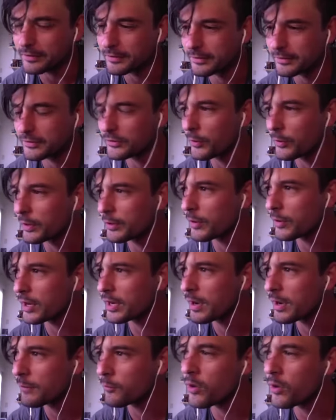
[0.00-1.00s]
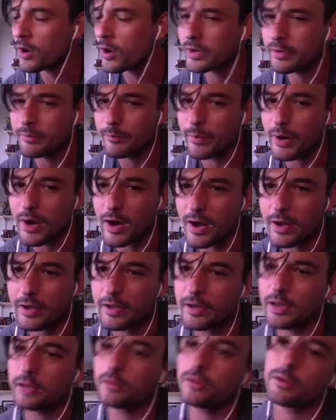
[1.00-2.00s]
So anyway, I'm walking by, and
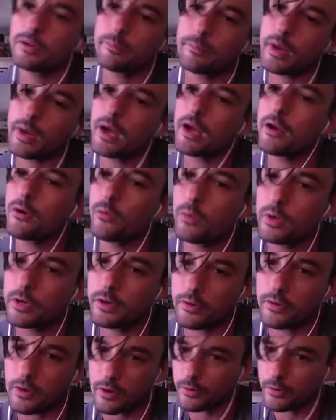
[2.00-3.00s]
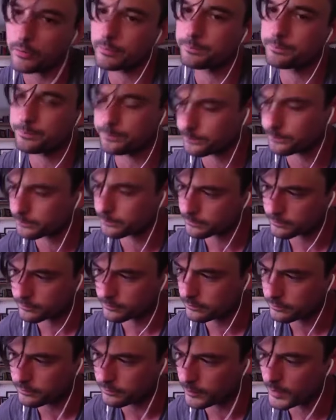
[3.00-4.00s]
I look by a window,
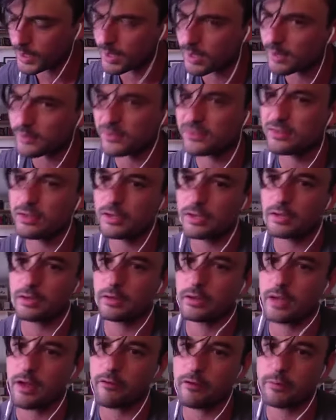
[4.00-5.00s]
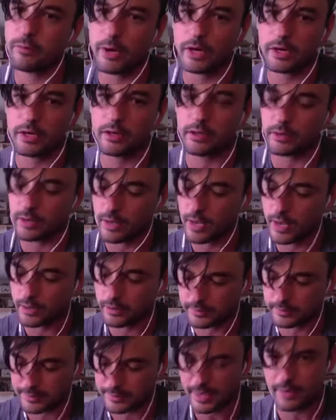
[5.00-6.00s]
and I see everybody at
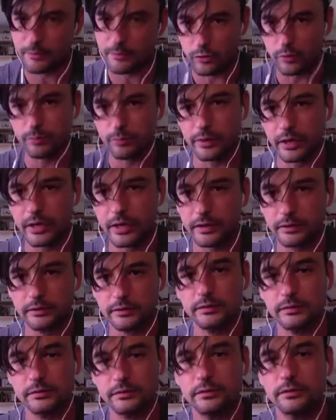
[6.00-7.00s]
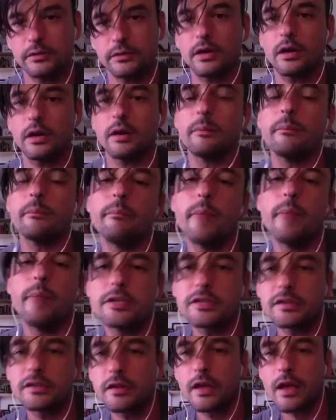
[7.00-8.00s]
a table playing uh,
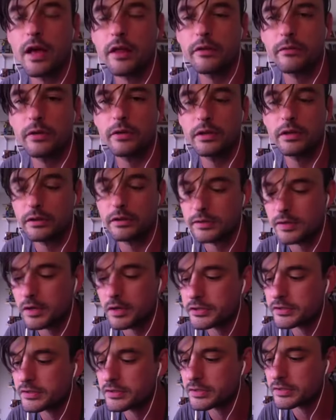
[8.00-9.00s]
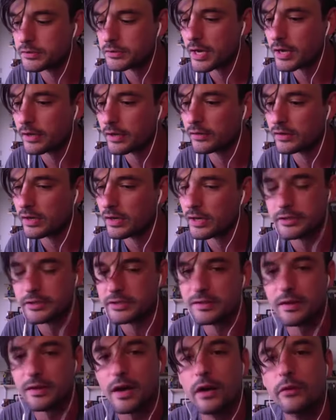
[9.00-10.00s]
Magic the Gathering and Dungeons and Dragons, and I
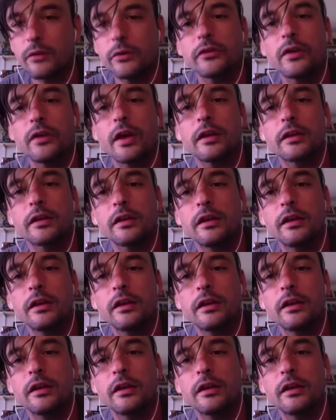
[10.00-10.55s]
just thought it was like